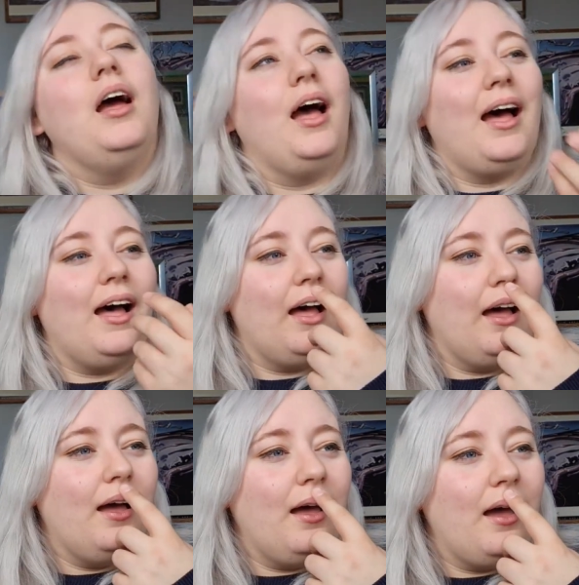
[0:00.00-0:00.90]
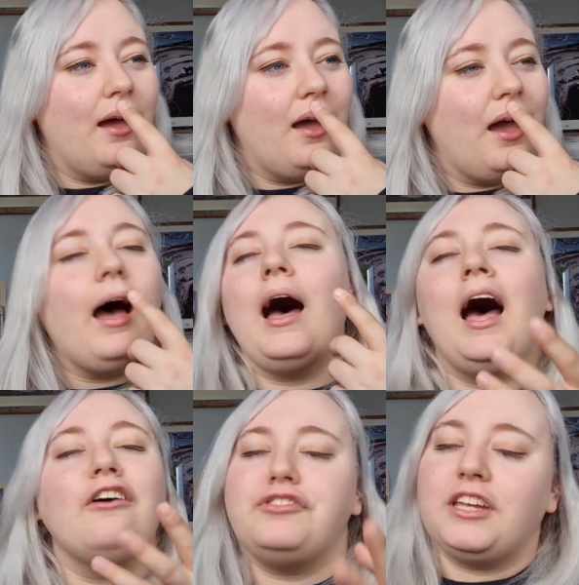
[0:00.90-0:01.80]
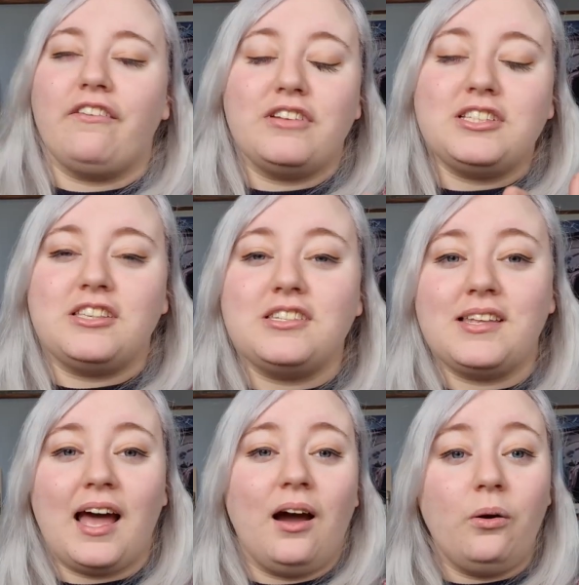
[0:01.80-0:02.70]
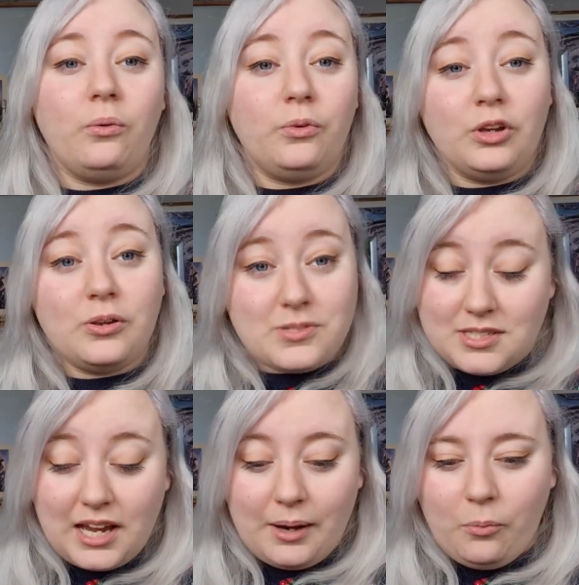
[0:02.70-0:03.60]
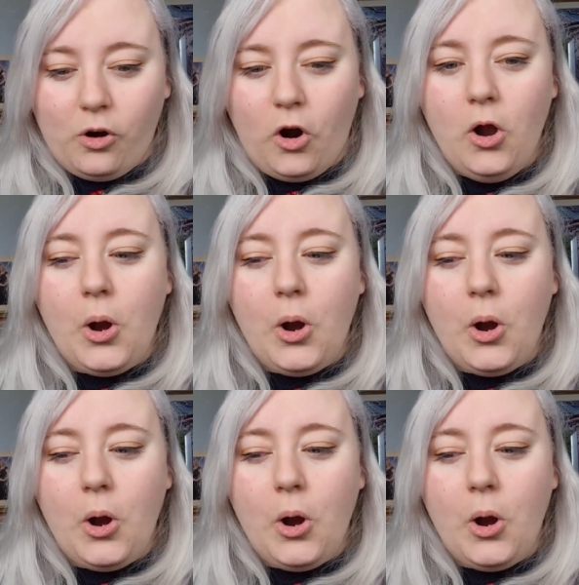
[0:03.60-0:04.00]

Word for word: Uh, I have to give it to This Is How You Lose the Time War